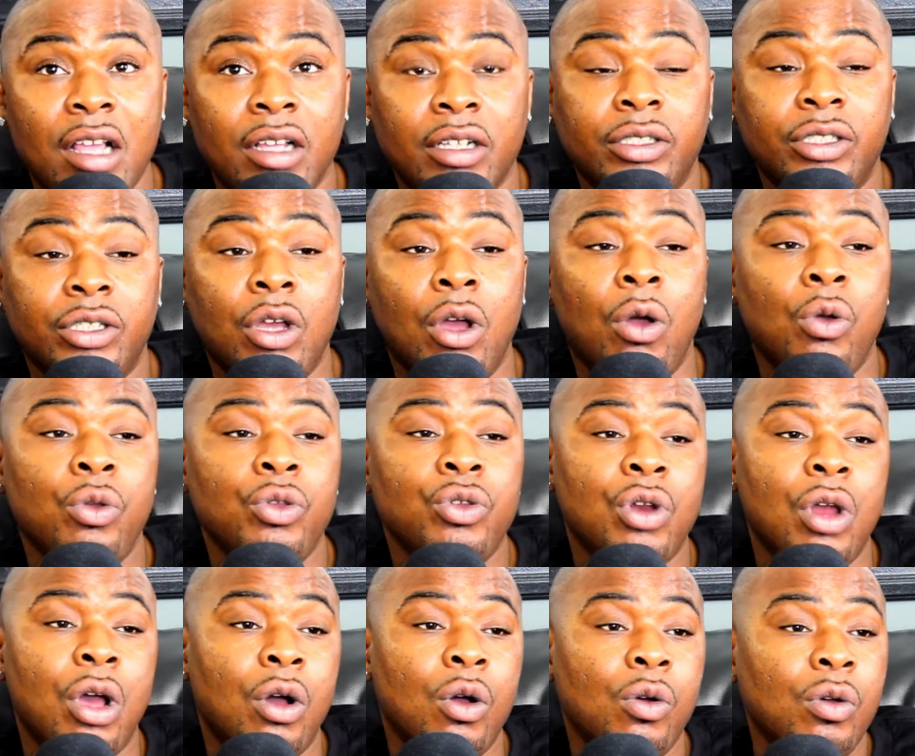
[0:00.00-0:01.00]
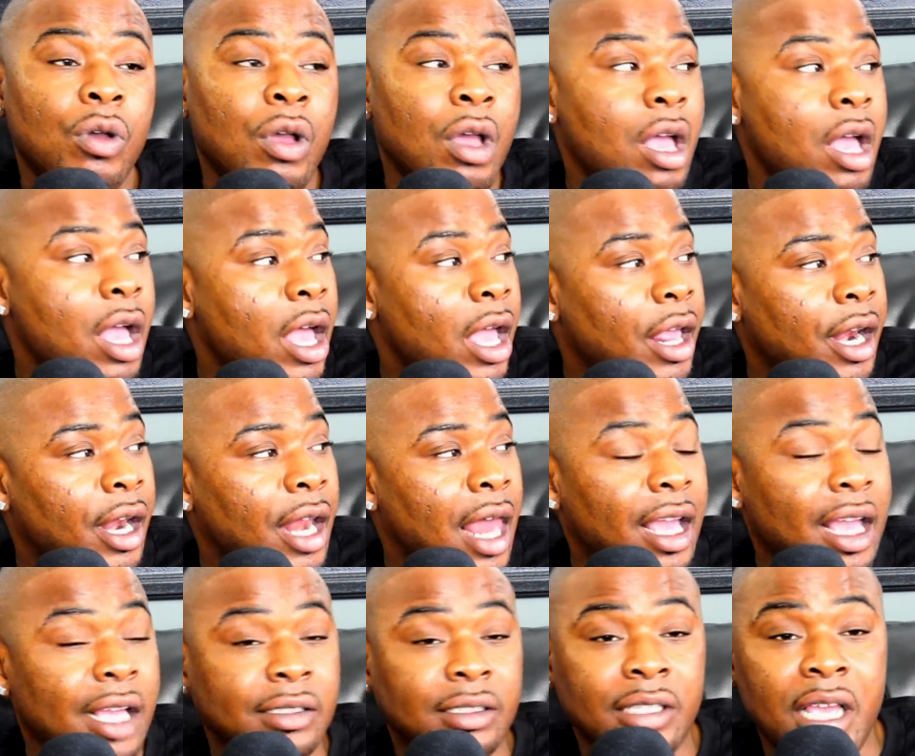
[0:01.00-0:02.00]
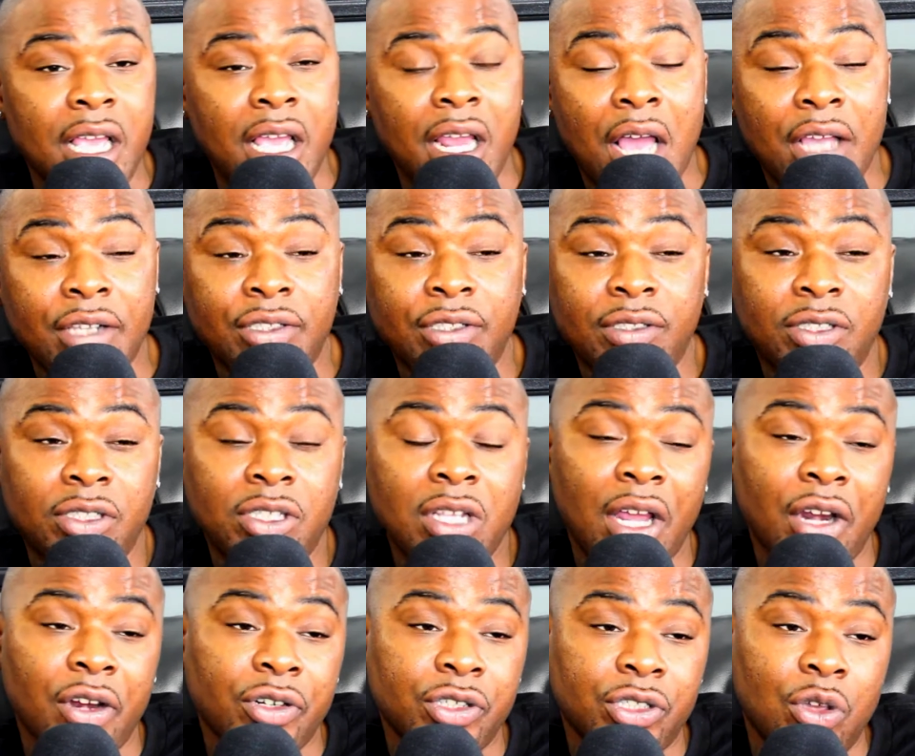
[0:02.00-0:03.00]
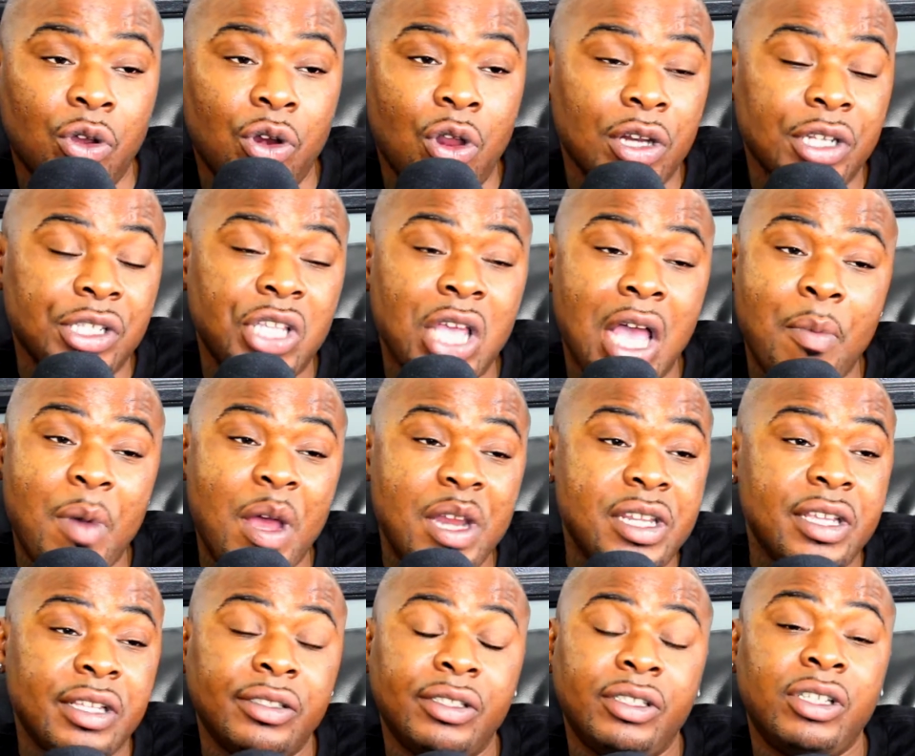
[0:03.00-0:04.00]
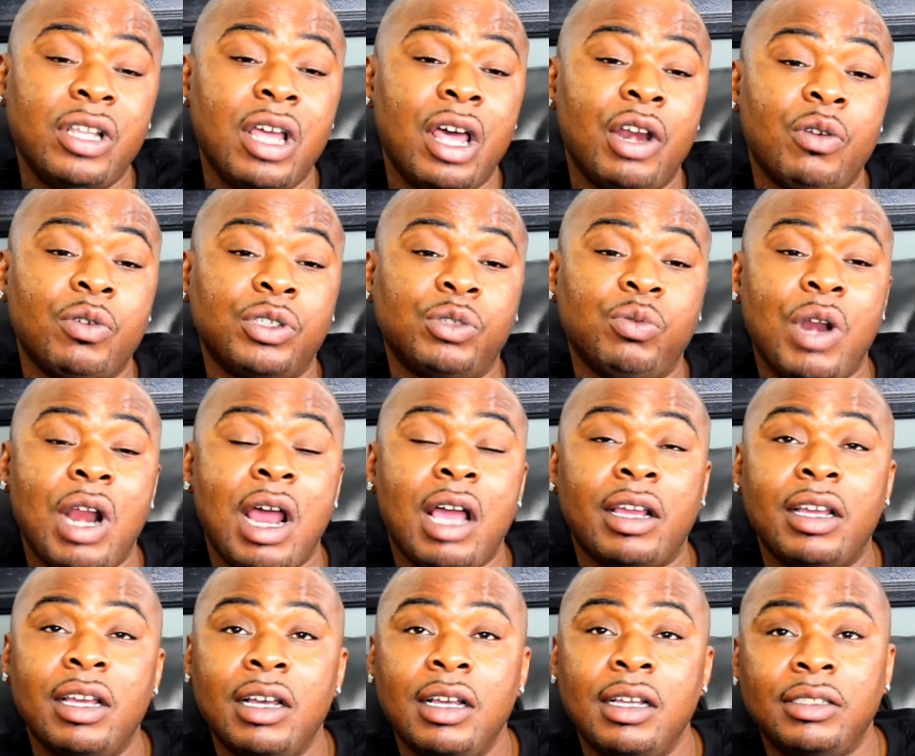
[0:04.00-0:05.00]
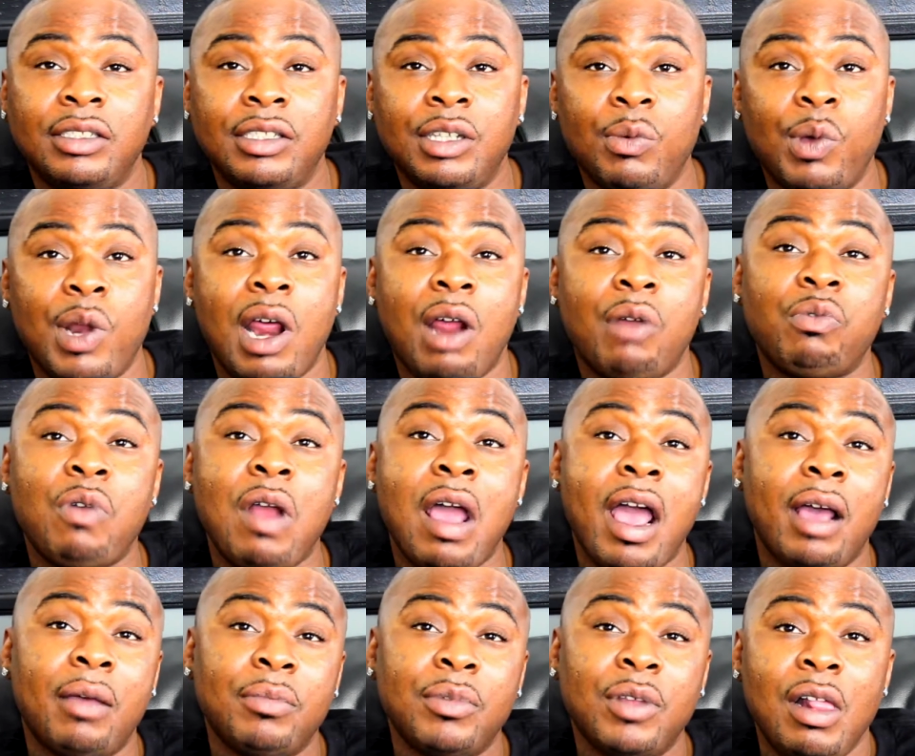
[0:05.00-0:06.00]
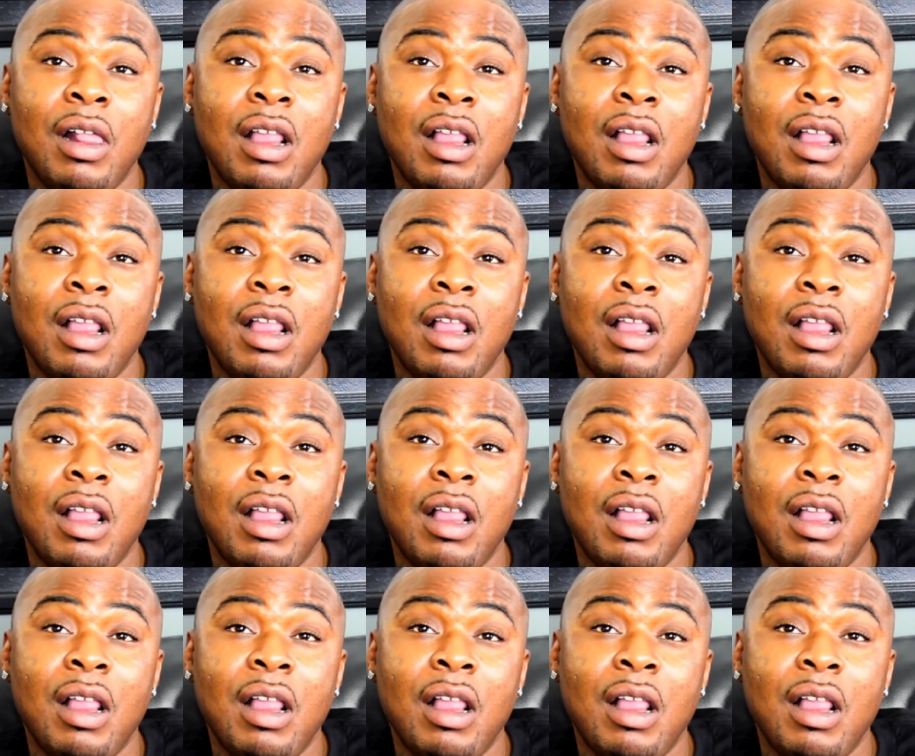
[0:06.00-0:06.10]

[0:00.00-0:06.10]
So, and like I said, I actually stutter. So the only time I didn't stutter is when I cussed and when I rapped.